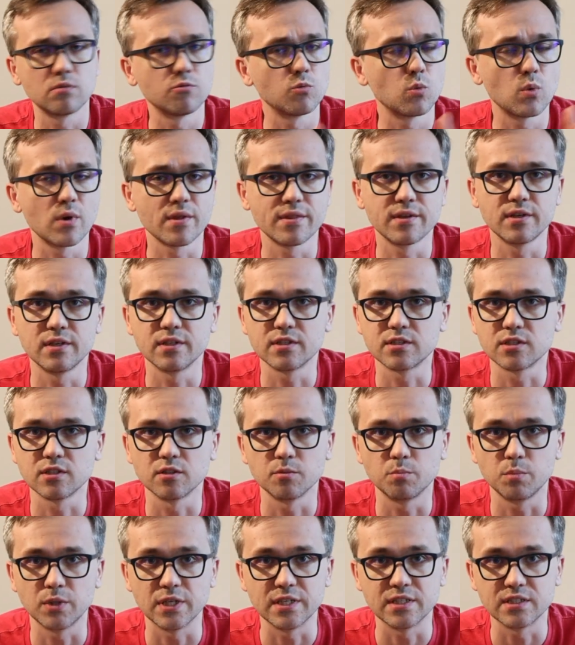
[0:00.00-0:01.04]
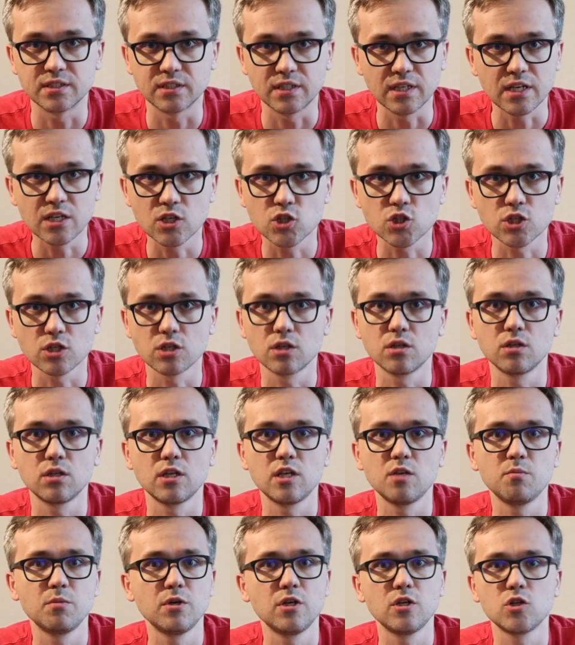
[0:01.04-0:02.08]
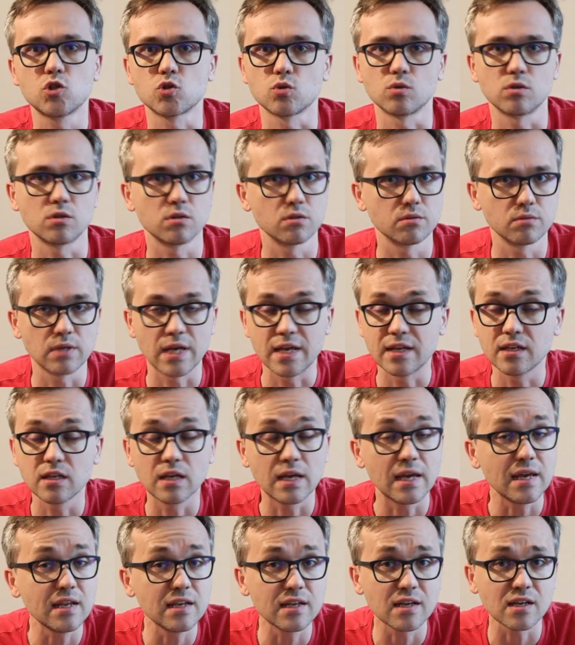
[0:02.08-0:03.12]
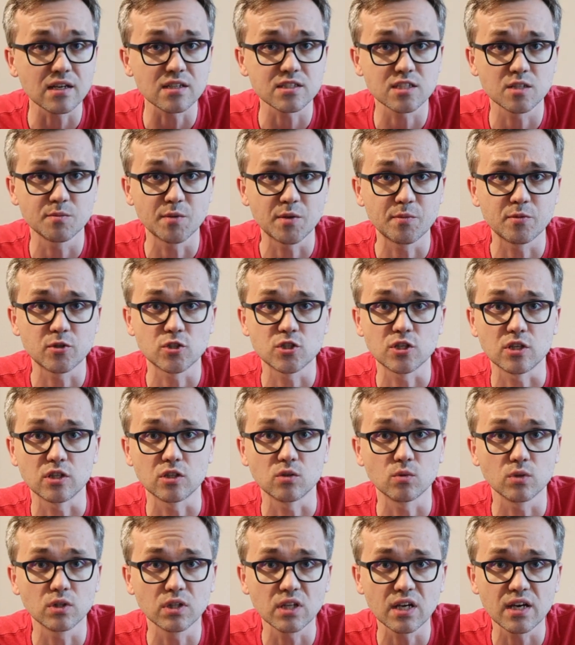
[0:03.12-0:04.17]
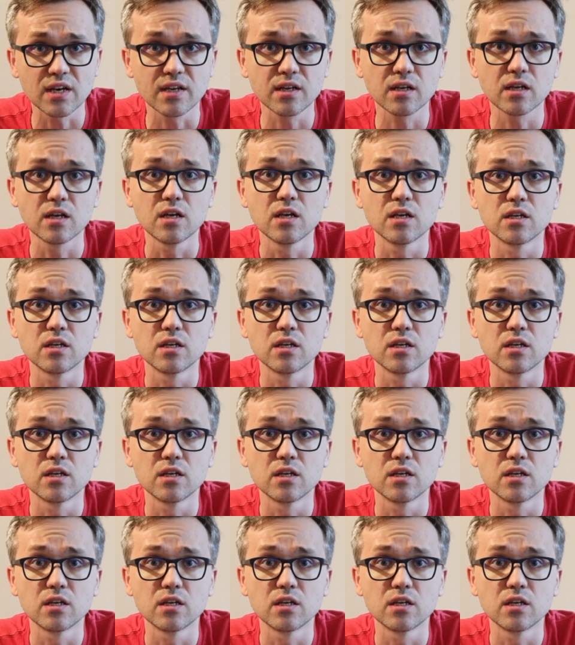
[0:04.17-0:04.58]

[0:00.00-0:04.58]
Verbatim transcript: whether it's a PlayStation image or any custom image that you would like,